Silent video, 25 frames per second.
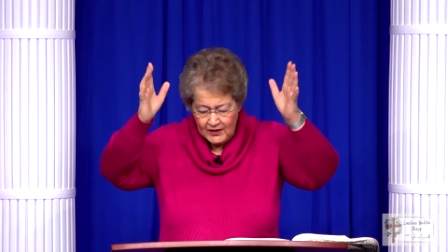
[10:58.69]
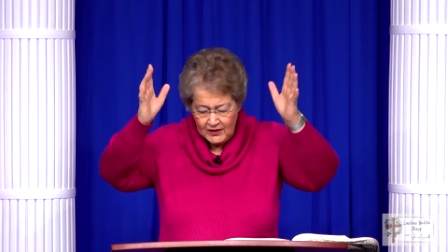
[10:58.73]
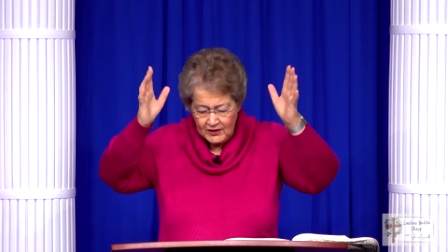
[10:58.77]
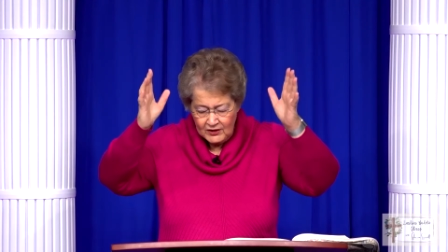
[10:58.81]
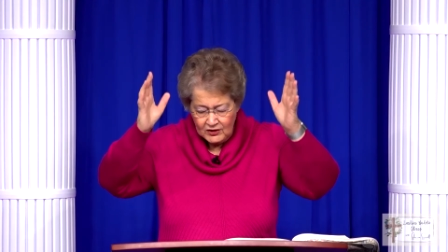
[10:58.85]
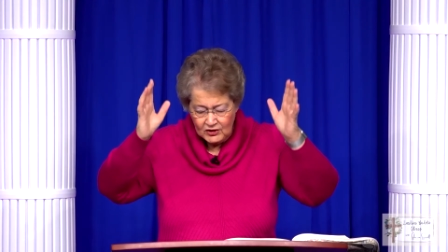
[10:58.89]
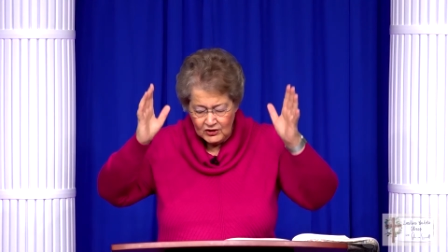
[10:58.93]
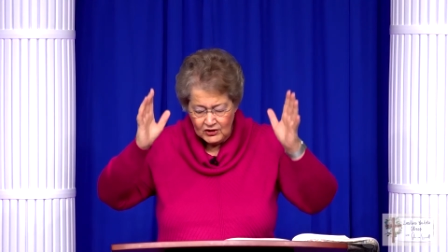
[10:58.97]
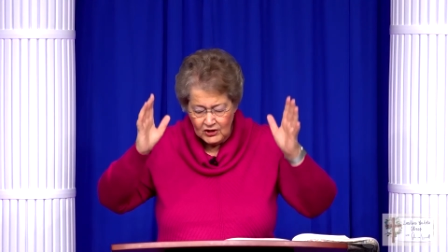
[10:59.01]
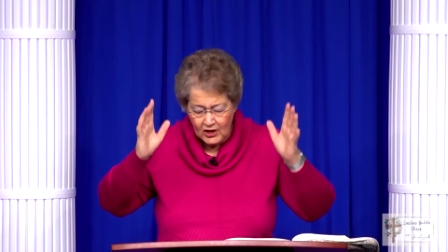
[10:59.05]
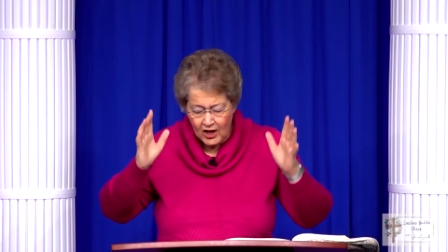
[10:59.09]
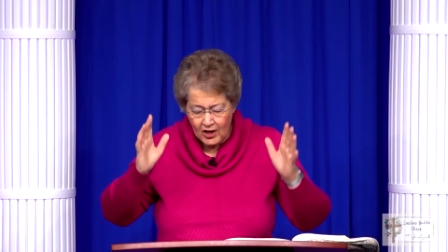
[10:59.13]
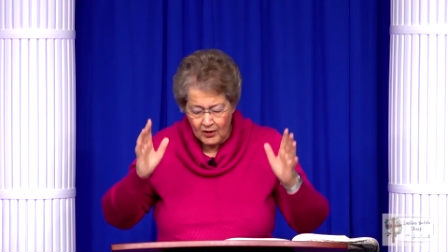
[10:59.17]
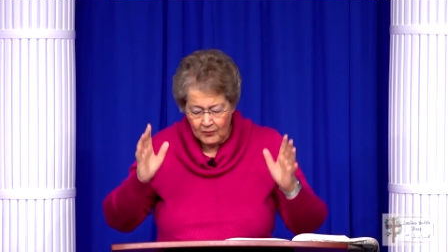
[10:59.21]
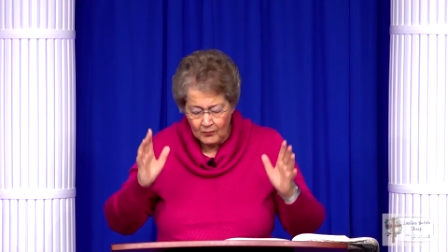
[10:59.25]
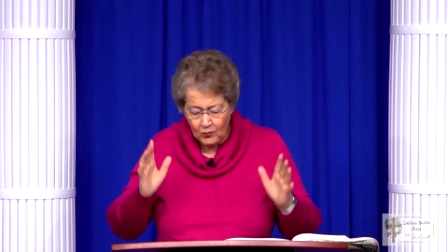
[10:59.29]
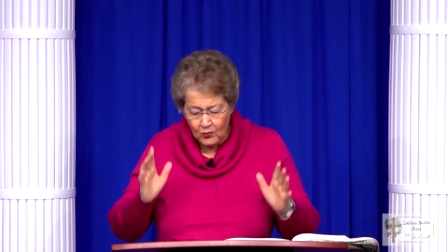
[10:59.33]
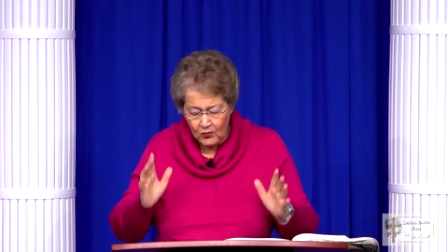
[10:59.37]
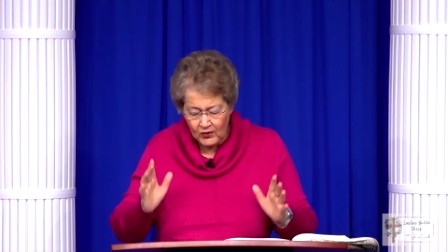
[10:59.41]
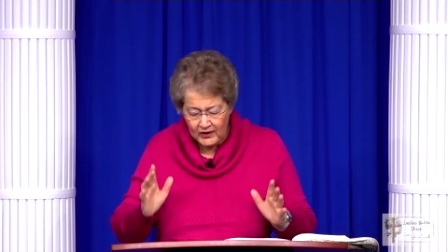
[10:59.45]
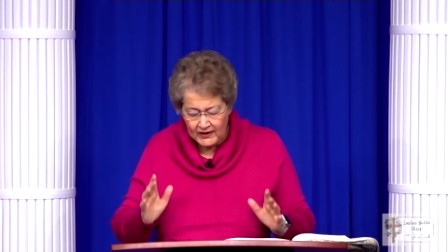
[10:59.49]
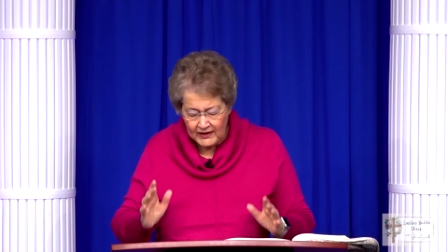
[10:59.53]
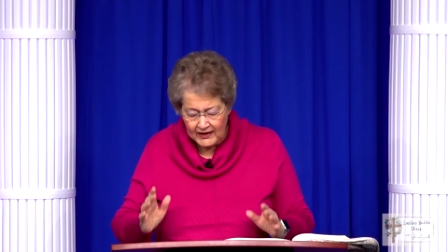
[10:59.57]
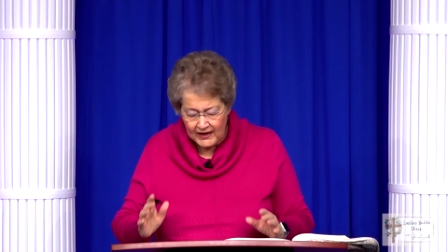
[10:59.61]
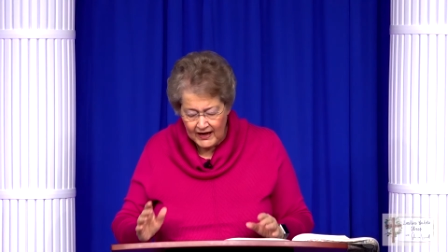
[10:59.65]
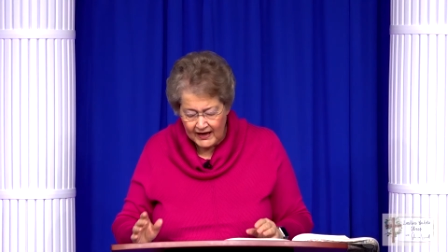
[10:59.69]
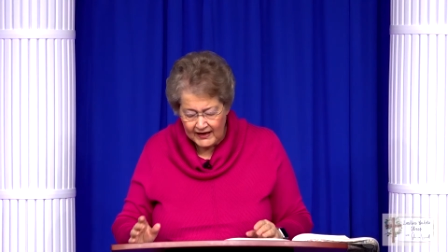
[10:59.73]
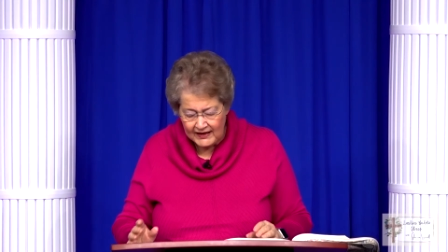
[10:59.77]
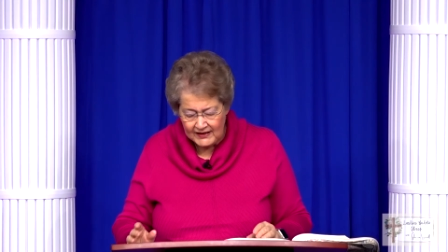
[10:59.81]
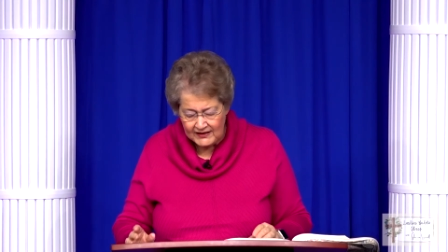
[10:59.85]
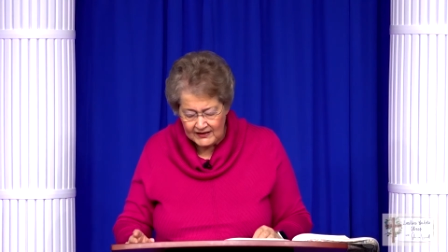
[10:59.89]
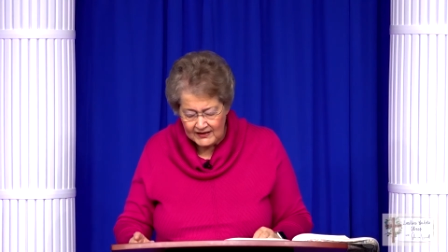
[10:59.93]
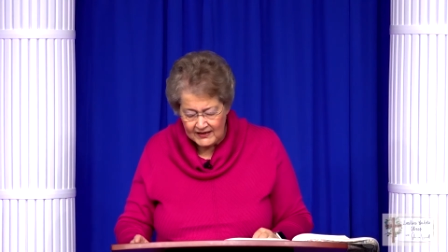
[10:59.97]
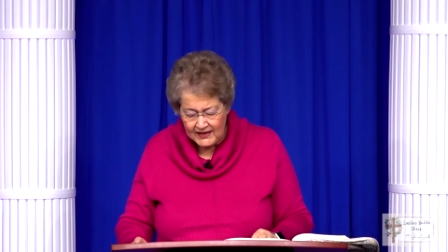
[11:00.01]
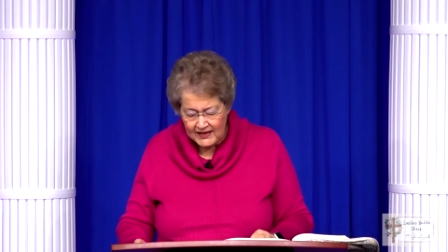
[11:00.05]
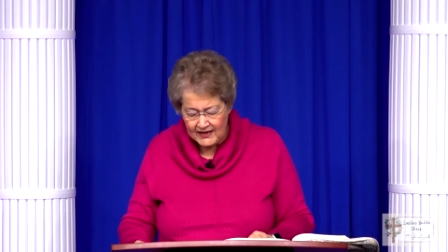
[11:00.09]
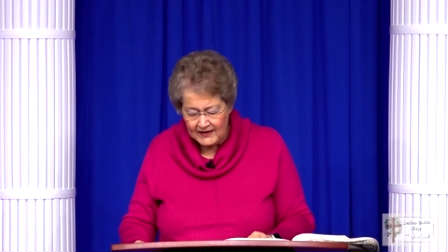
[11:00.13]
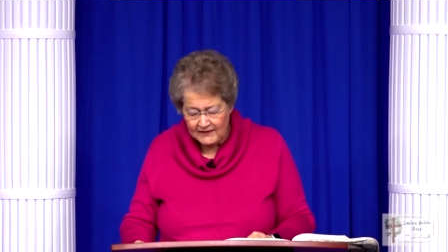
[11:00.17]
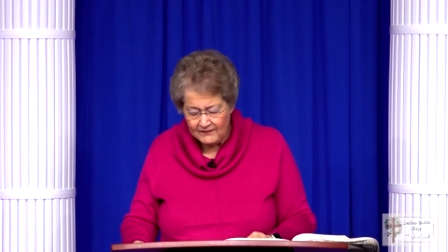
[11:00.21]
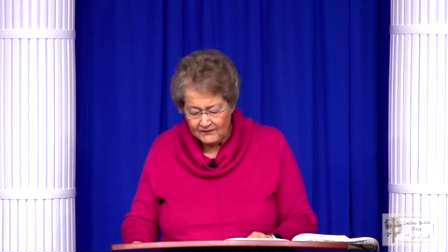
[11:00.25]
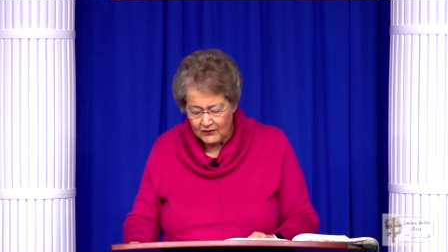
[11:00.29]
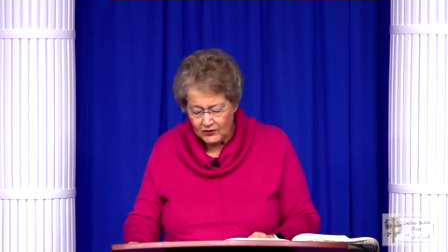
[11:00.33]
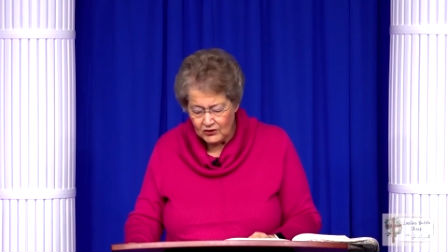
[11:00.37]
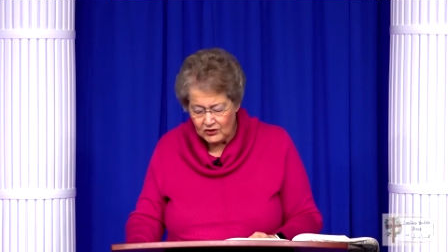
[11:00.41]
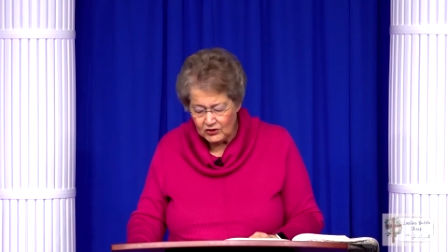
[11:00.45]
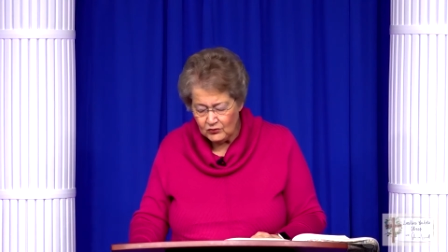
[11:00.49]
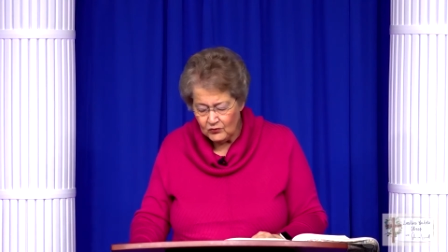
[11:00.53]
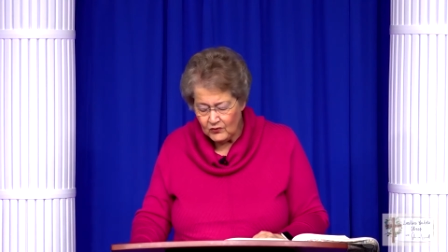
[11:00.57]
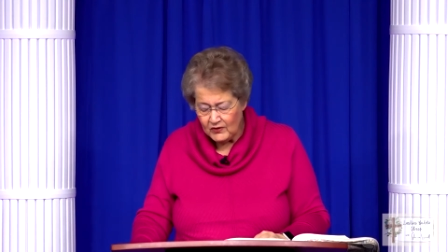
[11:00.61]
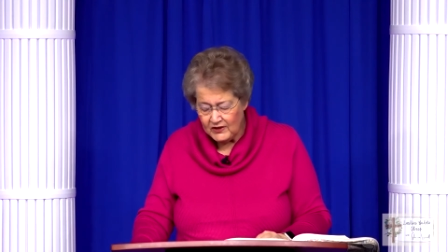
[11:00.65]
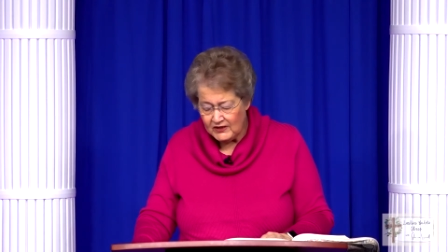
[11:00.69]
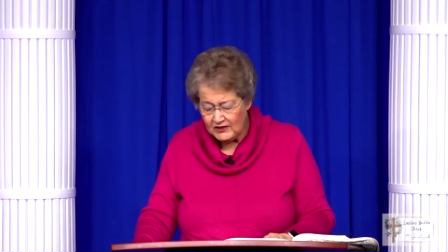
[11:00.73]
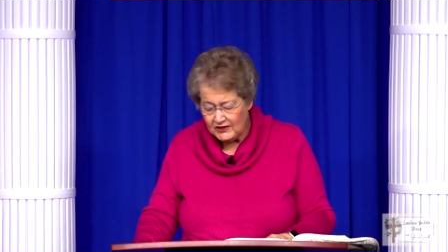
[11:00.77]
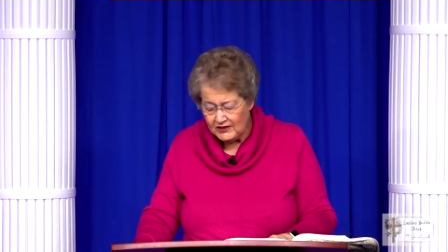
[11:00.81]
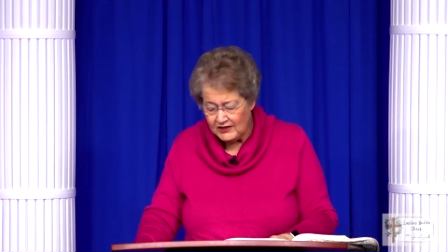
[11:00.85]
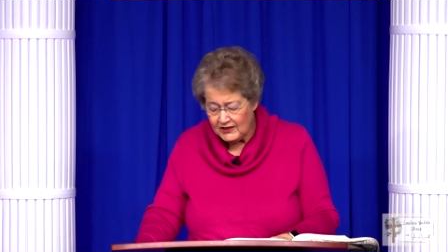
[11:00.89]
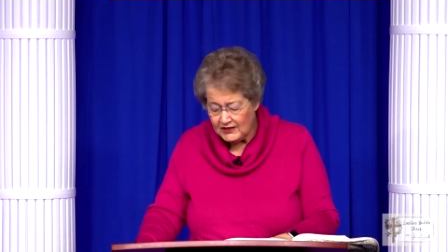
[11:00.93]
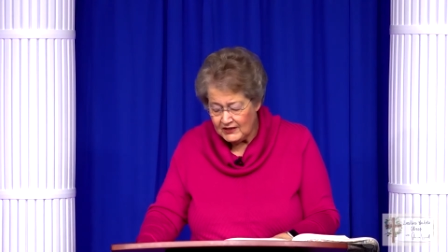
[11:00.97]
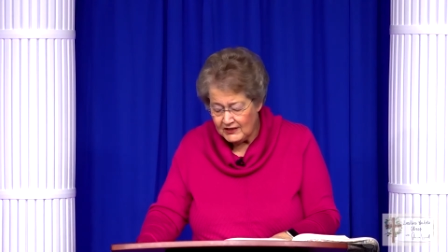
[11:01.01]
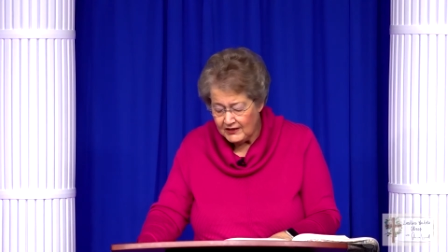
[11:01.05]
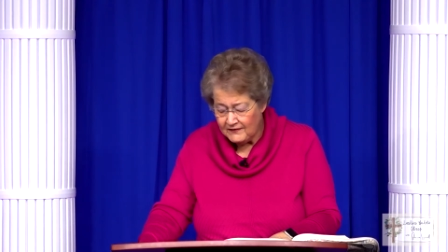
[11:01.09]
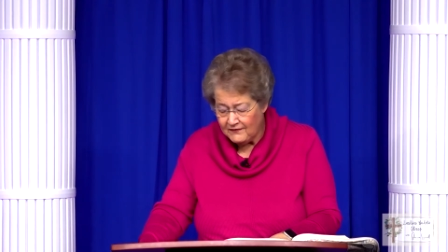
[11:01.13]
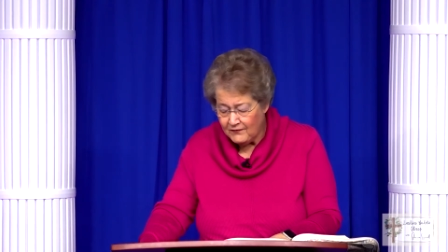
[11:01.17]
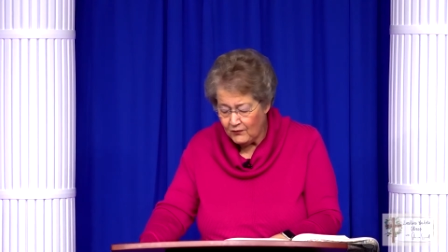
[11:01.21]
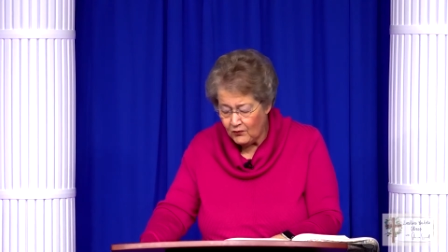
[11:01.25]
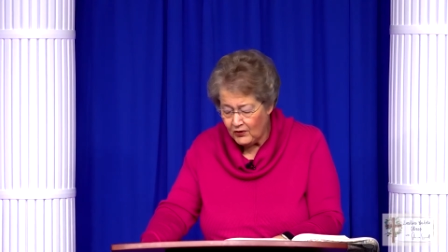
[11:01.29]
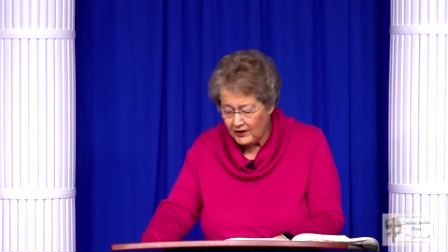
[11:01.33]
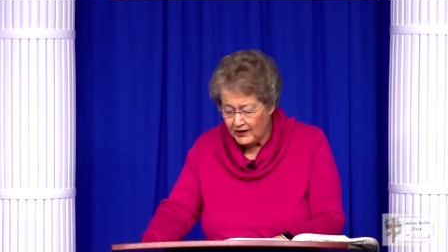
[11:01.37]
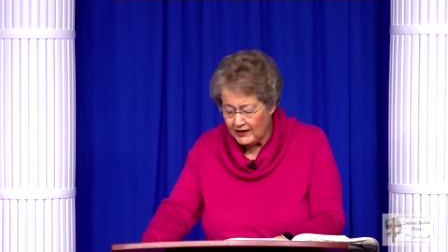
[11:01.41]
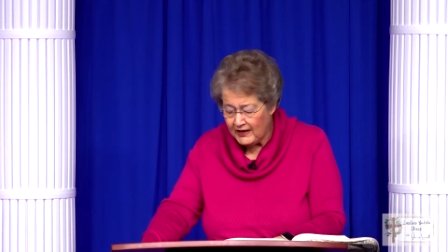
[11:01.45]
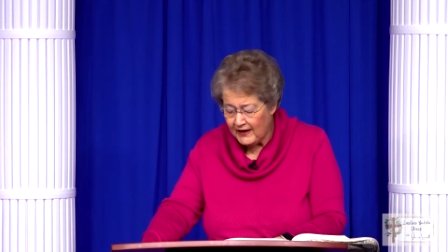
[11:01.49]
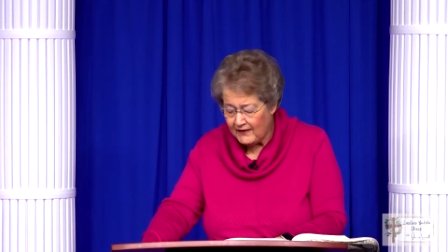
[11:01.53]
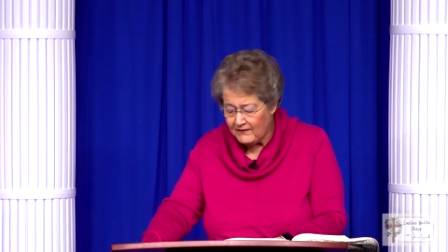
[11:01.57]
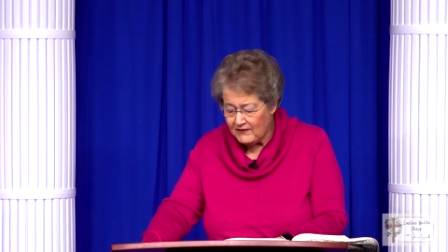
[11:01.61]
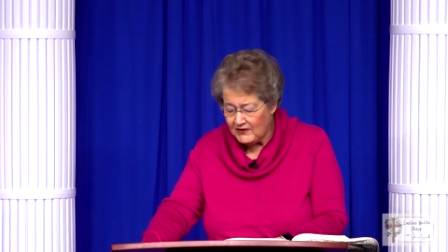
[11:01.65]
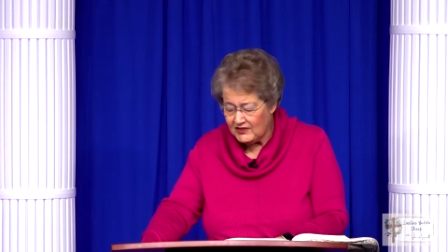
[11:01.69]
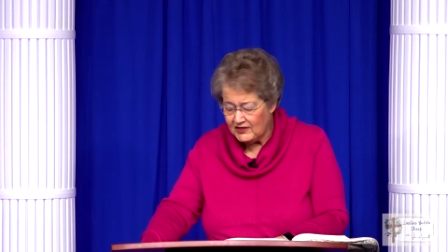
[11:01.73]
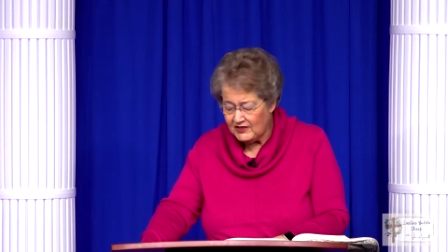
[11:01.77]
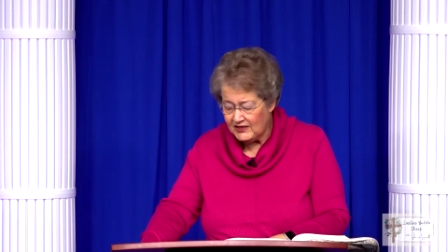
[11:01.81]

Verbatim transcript: Psalm 119, verse 164, David